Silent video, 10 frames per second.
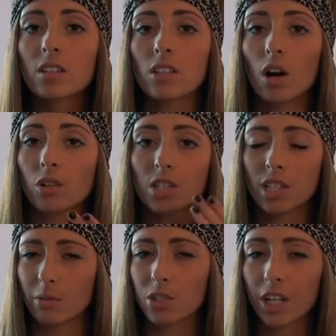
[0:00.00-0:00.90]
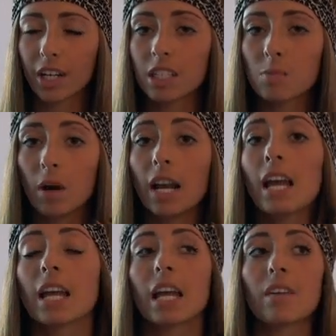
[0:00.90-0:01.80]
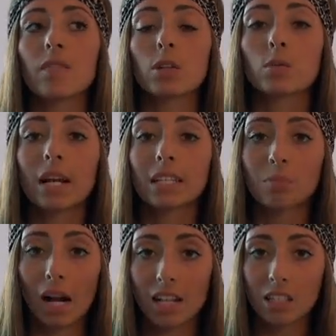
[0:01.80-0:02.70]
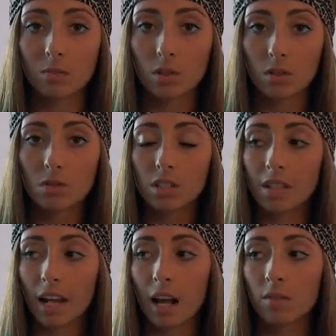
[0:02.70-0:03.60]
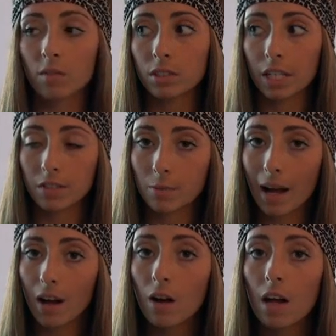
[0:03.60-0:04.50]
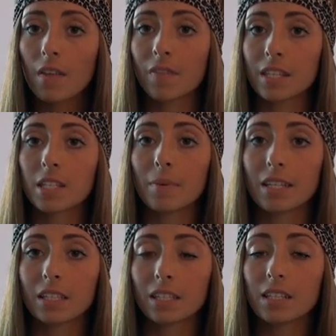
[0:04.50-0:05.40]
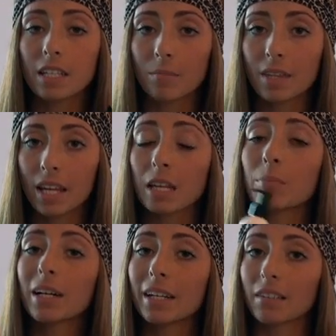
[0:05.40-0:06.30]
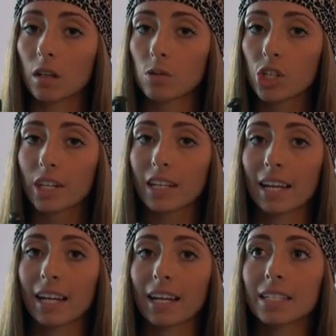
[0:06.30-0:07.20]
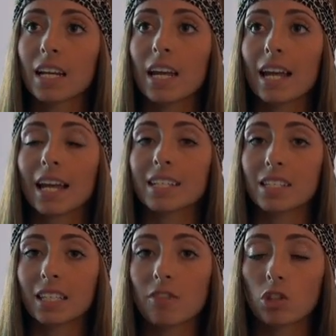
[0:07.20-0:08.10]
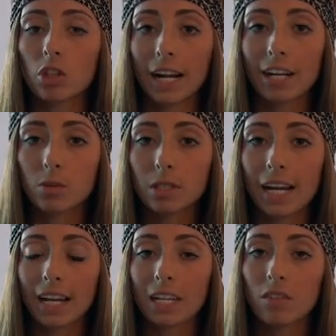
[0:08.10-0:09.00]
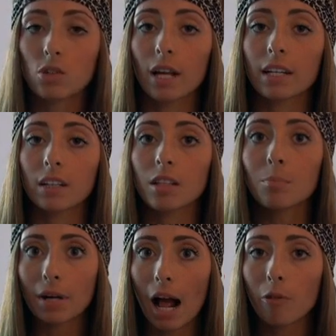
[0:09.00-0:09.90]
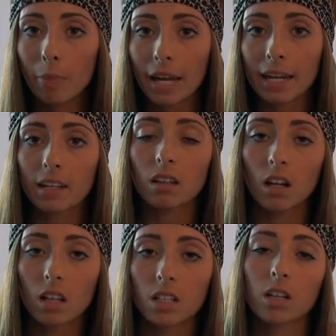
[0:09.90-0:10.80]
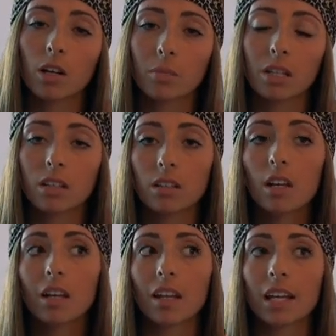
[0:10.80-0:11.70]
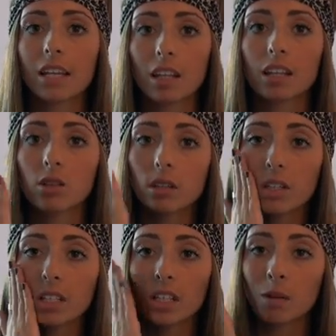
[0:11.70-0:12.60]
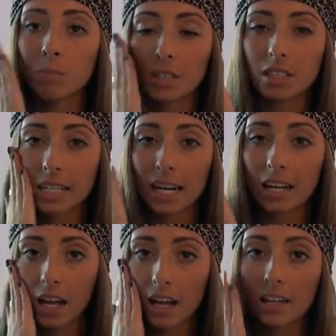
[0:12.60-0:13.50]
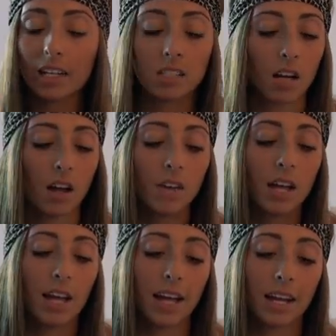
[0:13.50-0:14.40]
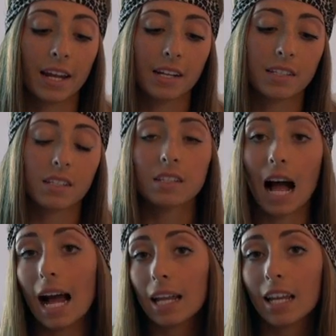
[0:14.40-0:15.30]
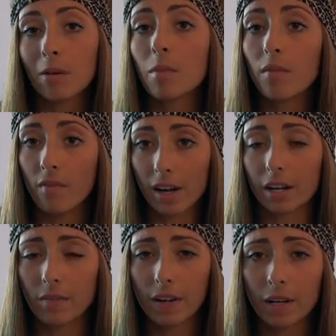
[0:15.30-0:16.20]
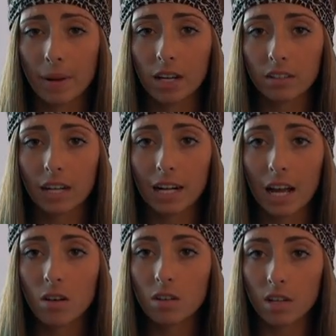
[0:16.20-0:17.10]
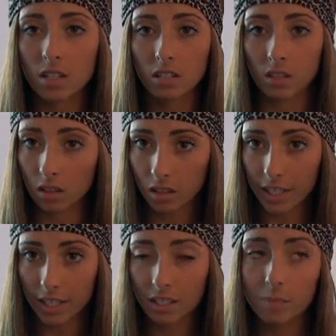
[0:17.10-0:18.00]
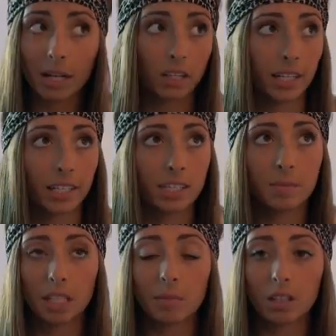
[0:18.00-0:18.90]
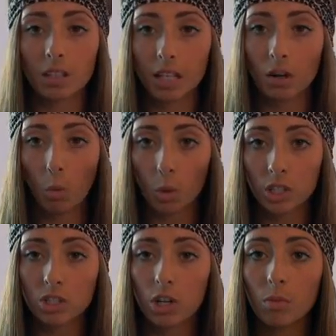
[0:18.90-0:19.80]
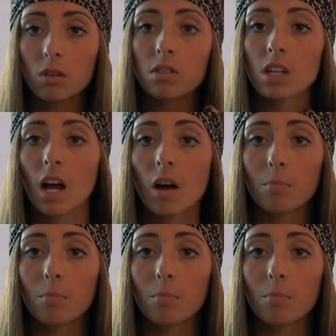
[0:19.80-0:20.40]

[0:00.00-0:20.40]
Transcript: So just stick with Jergens. But if you like the bronzing mousse that I've raved about, this is basically the same thing but in a lotion and it doesn't give you the gradual tan, it gives you like the brown paint look, you know what I mean? Like like you literally like put the tan on and stuff and I am very, very pale right now. It doesn't look like it because my lighting is making me look like orange almost.